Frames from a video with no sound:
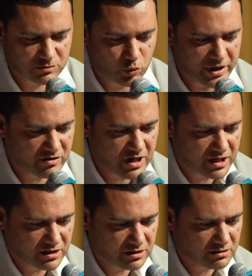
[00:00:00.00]
It's where
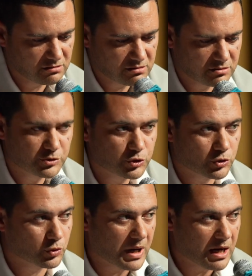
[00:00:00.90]
I
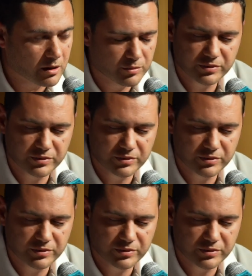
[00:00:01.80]
grew up.